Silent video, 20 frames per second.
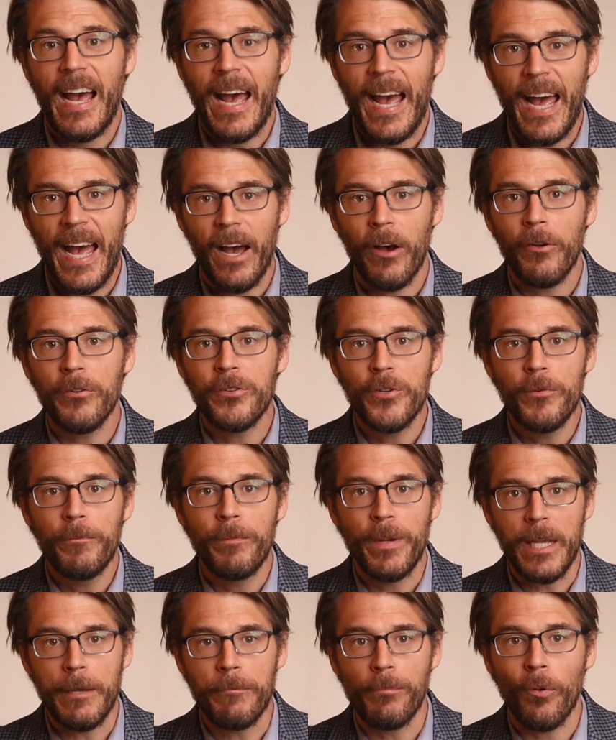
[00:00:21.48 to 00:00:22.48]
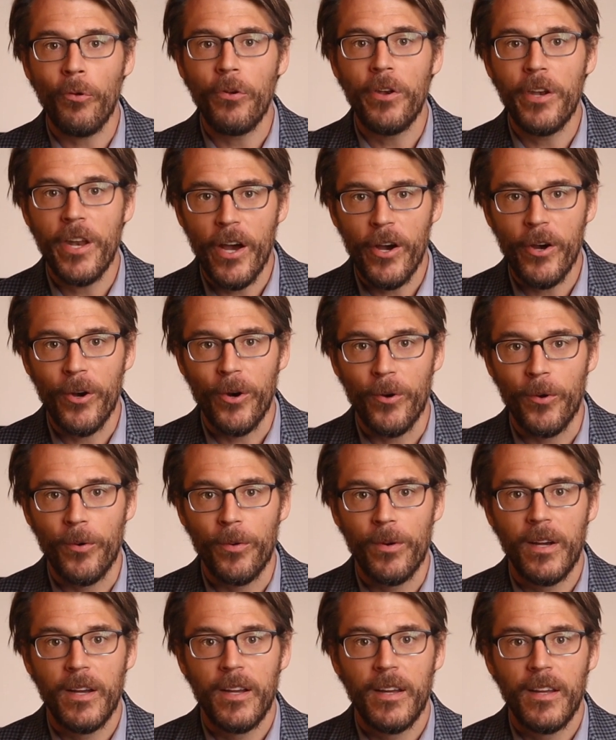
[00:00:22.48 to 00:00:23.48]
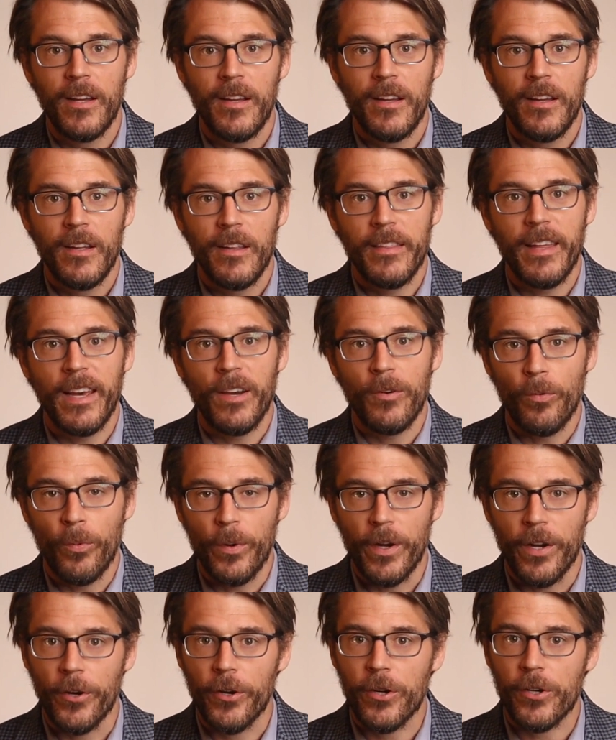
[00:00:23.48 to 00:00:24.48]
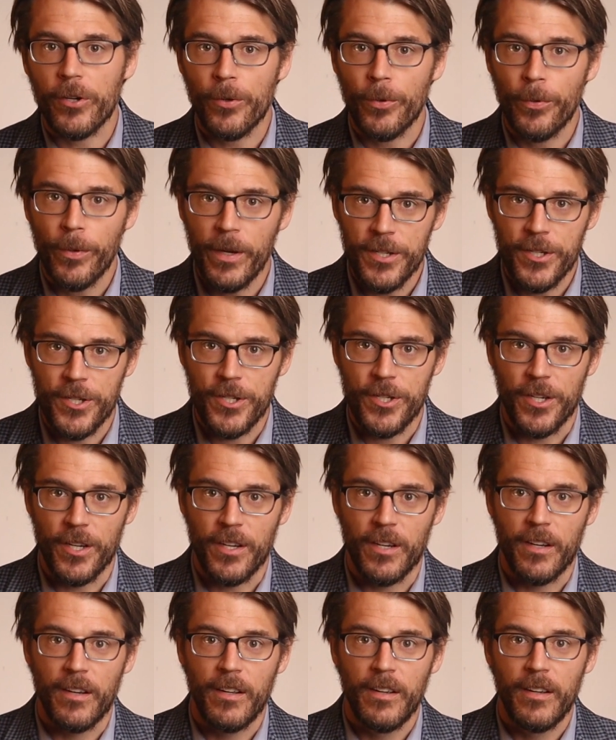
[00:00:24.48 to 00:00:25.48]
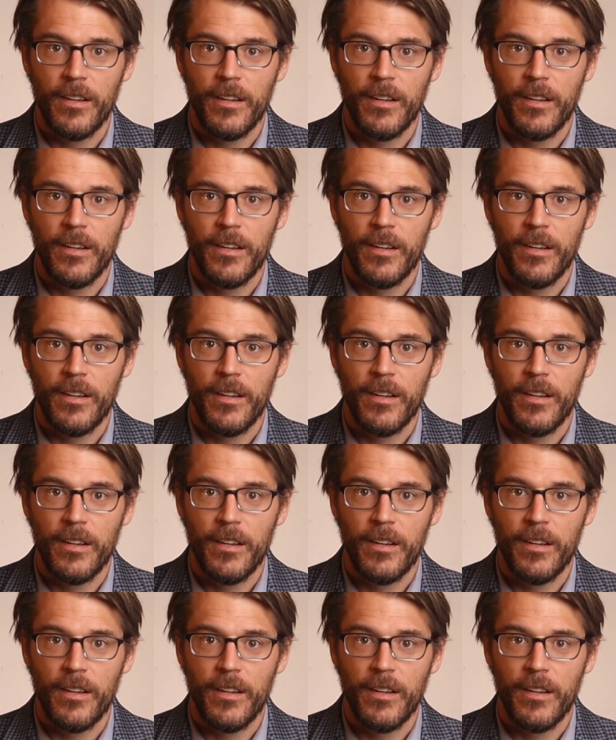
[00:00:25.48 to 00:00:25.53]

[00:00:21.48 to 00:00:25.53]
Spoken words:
How do people know that we're Christian?